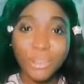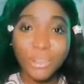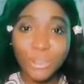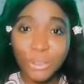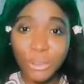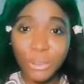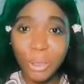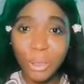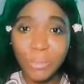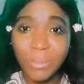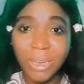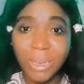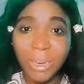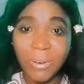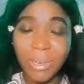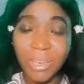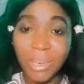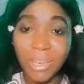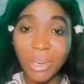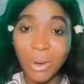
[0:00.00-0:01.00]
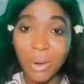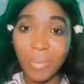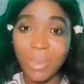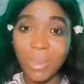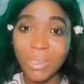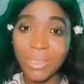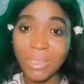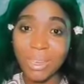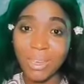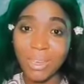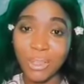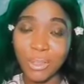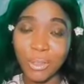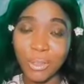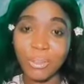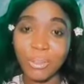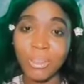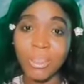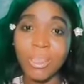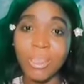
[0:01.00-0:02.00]
drop down in the comment
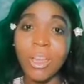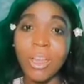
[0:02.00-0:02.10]
section